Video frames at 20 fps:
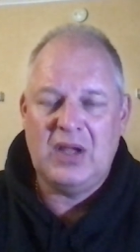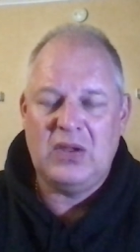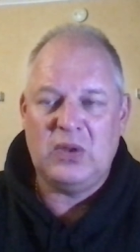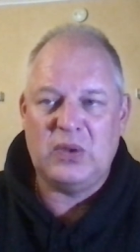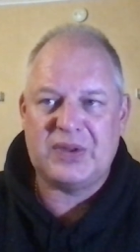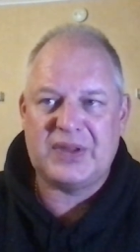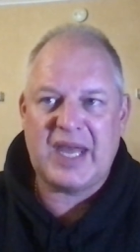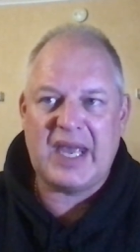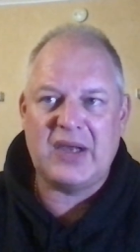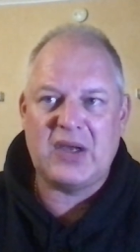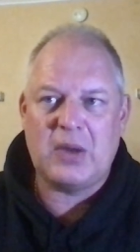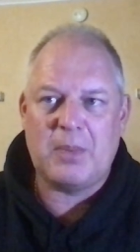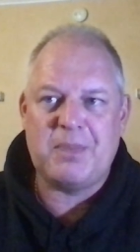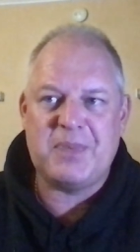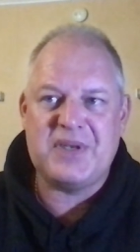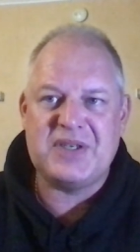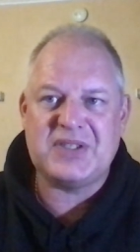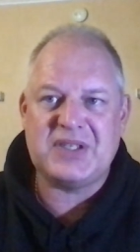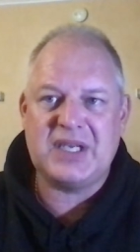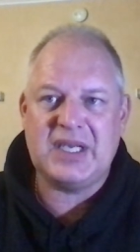Look, they got
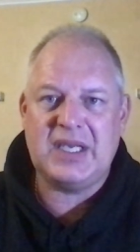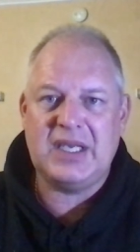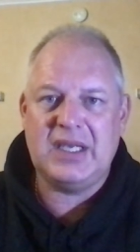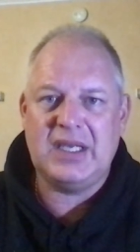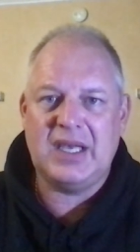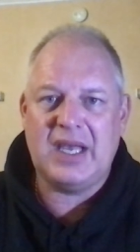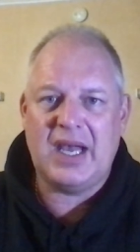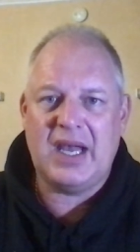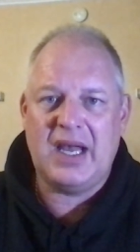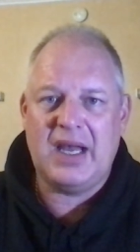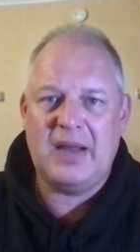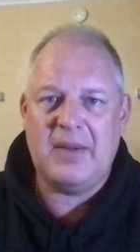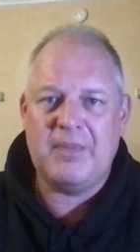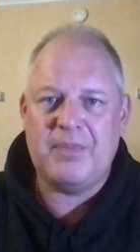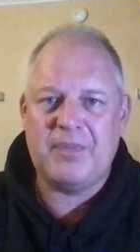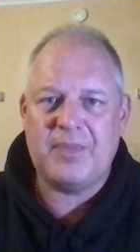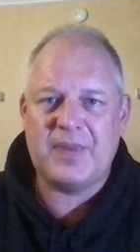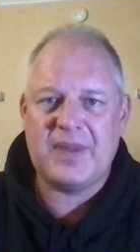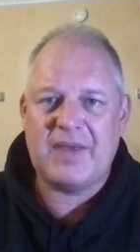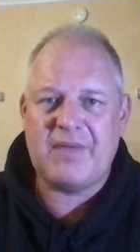busy.
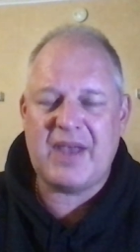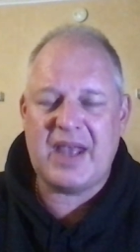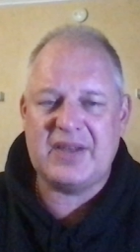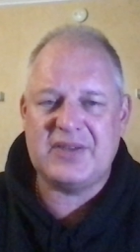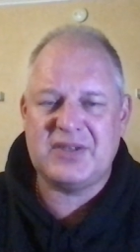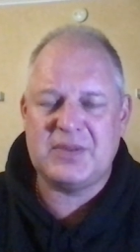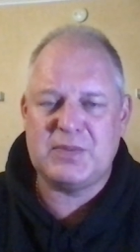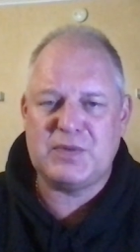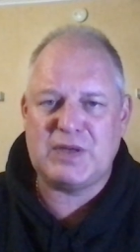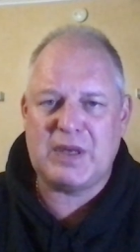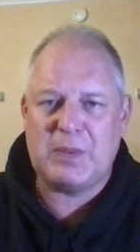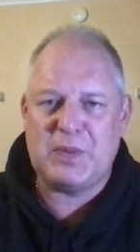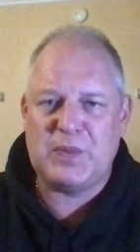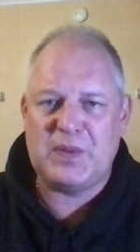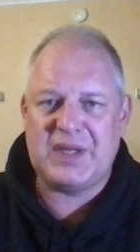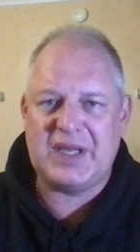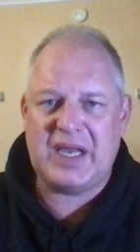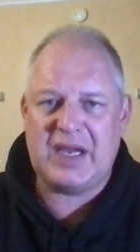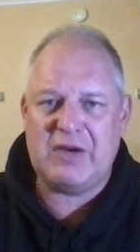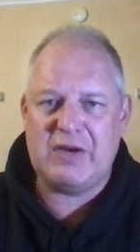They've had some trouble
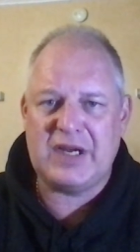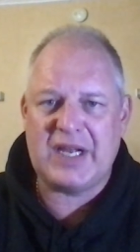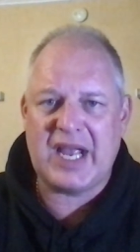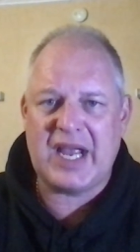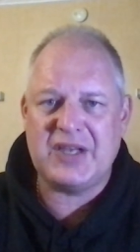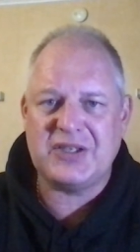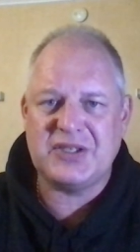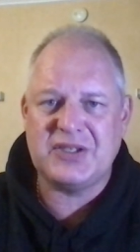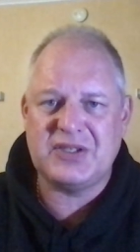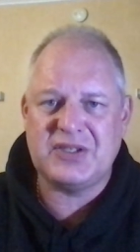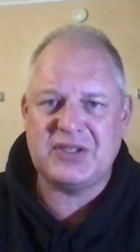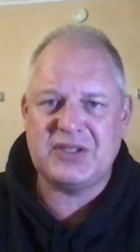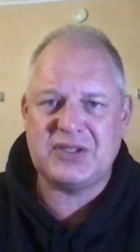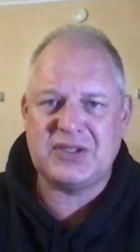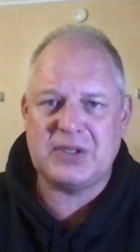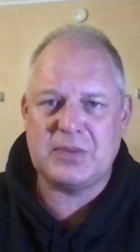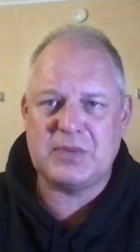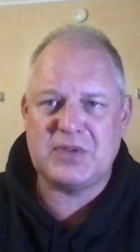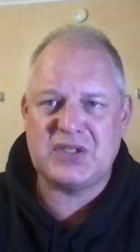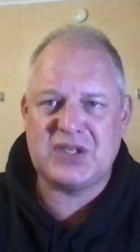with the irrigation
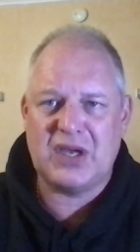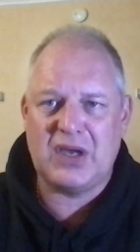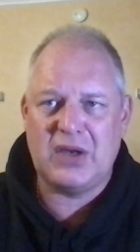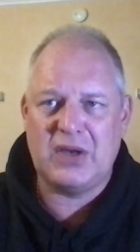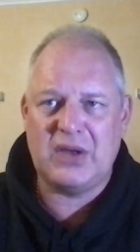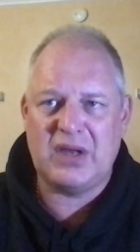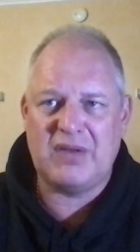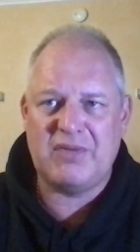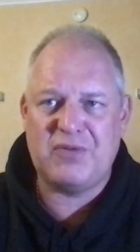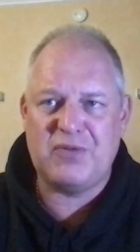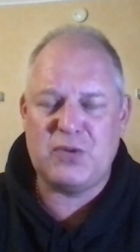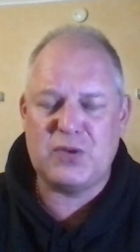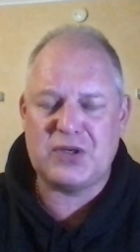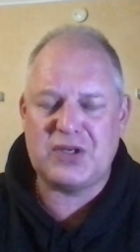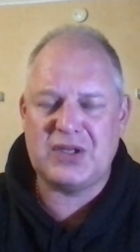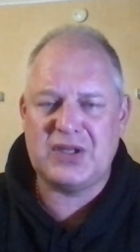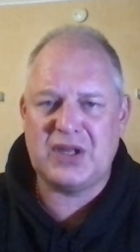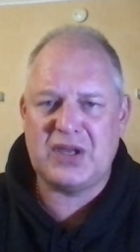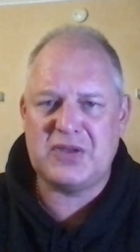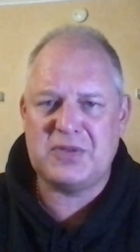system, so
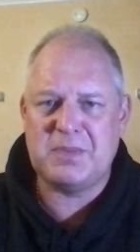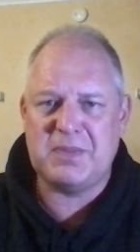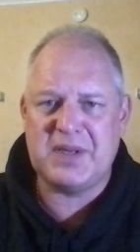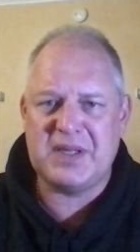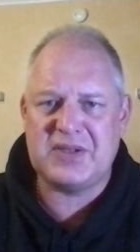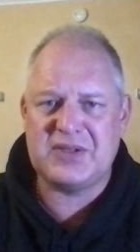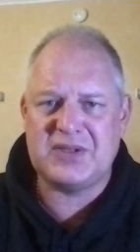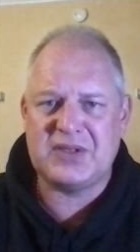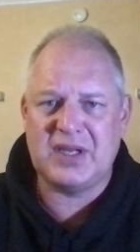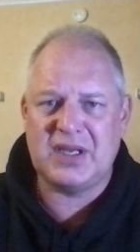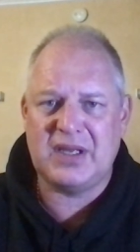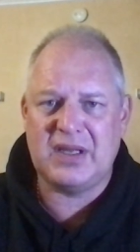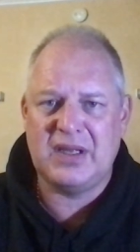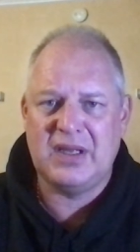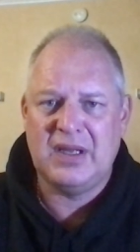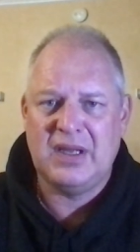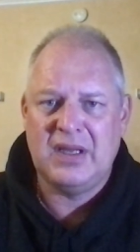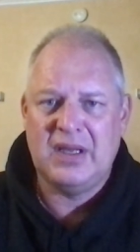unfortunately, those bits that